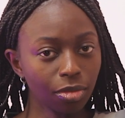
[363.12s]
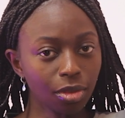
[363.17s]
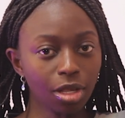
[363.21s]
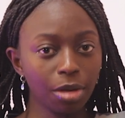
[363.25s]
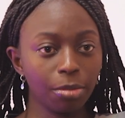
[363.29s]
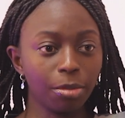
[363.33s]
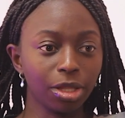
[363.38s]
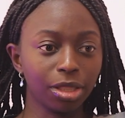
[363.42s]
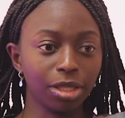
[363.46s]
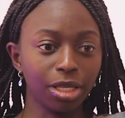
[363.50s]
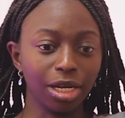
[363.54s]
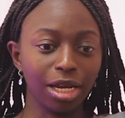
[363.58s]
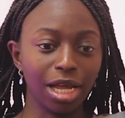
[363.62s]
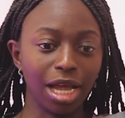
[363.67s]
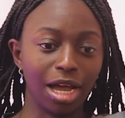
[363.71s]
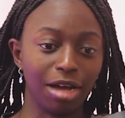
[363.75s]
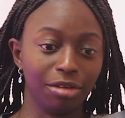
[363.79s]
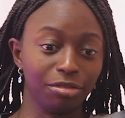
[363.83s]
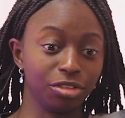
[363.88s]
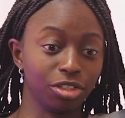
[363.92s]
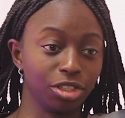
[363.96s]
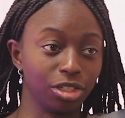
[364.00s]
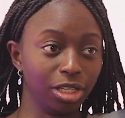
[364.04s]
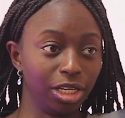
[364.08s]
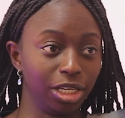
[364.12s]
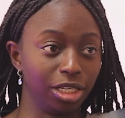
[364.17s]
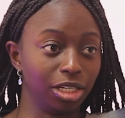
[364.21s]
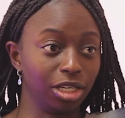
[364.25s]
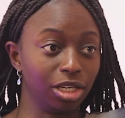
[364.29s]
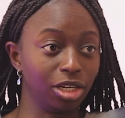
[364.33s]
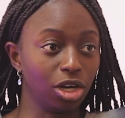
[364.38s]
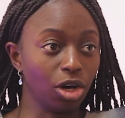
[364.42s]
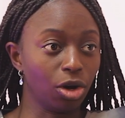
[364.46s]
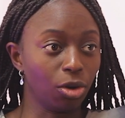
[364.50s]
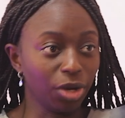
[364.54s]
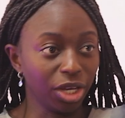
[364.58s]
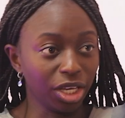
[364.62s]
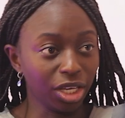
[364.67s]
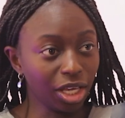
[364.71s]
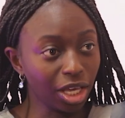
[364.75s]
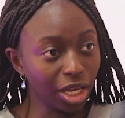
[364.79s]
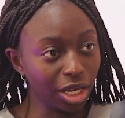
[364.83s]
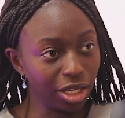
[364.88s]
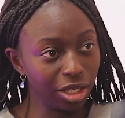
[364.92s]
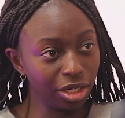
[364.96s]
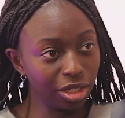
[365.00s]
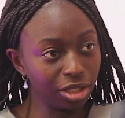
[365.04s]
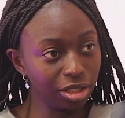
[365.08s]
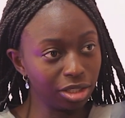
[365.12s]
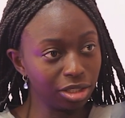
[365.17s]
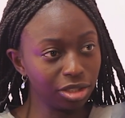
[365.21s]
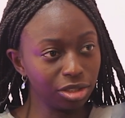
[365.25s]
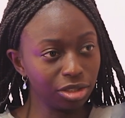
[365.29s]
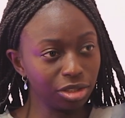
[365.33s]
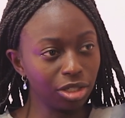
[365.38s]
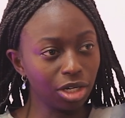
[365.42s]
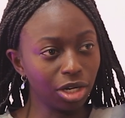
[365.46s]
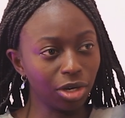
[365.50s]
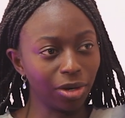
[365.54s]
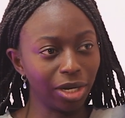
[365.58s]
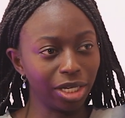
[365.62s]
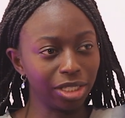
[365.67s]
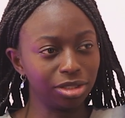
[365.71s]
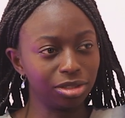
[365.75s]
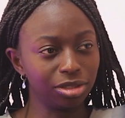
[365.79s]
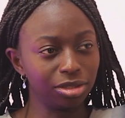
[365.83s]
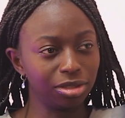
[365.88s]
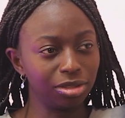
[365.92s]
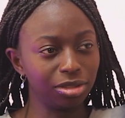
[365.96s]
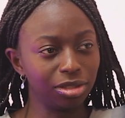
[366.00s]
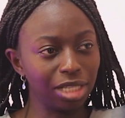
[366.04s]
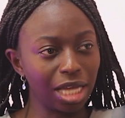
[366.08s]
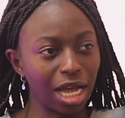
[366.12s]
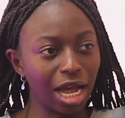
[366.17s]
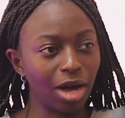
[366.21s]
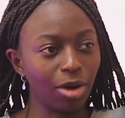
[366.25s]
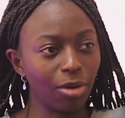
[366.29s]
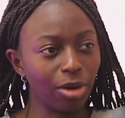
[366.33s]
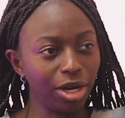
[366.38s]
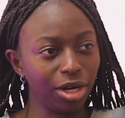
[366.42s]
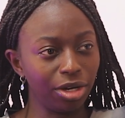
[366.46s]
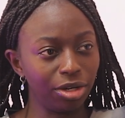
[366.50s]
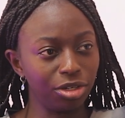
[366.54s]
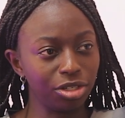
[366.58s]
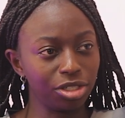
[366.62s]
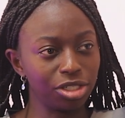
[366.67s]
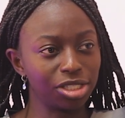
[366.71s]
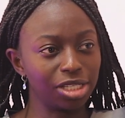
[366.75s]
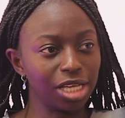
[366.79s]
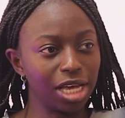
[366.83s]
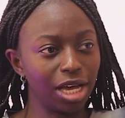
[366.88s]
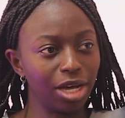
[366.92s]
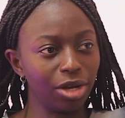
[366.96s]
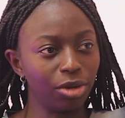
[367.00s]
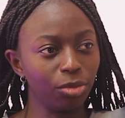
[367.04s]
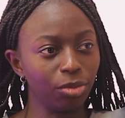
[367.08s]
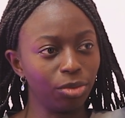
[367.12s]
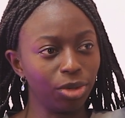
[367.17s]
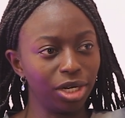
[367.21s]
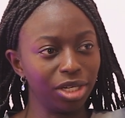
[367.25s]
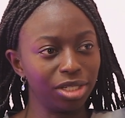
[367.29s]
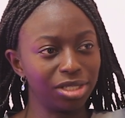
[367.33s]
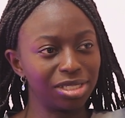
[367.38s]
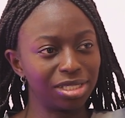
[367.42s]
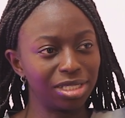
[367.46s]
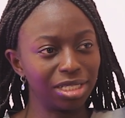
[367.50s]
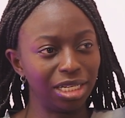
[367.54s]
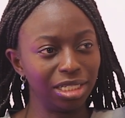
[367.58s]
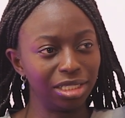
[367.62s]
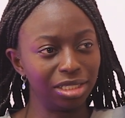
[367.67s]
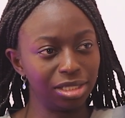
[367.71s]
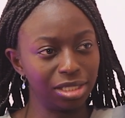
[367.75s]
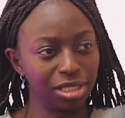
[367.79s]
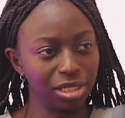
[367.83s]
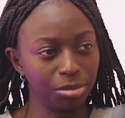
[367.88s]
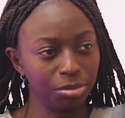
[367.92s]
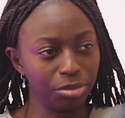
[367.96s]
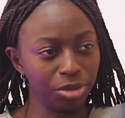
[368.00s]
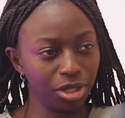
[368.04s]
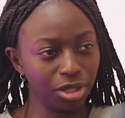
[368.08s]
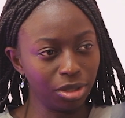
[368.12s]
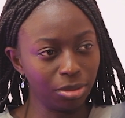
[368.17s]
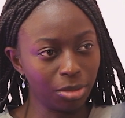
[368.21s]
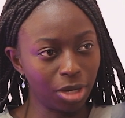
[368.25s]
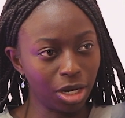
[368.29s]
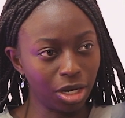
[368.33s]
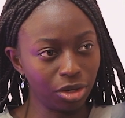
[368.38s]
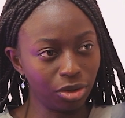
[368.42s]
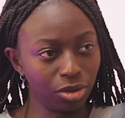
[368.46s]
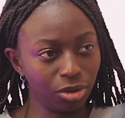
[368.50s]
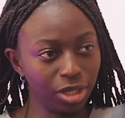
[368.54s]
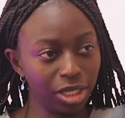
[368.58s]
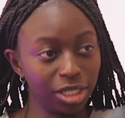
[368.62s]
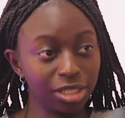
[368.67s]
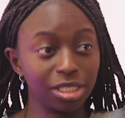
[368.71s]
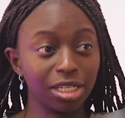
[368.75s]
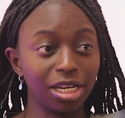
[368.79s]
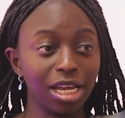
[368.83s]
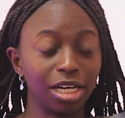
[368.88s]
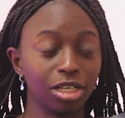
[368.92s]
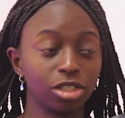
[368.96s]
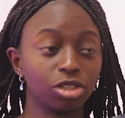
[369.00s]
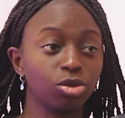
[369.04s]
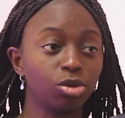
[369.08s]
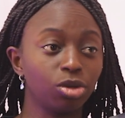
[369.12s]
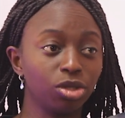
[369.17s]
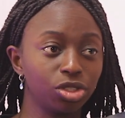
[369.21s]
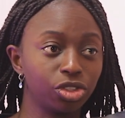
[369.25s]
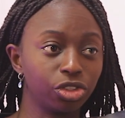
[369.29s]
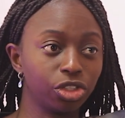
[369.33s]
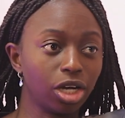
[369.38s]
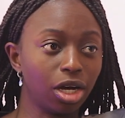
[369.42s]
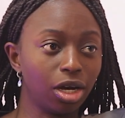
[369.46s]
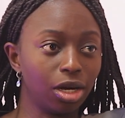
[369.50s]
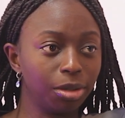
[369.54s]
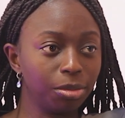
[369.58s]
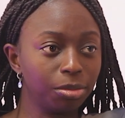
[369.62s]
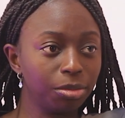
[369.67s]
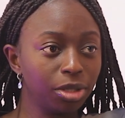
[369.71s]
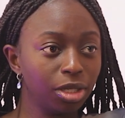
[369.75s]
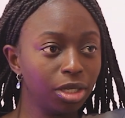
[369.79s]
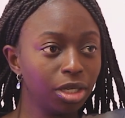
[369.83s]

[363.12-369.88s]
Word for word: But then after, like, going in, you know, I now I understand what it's like to be a model. It's an actual job.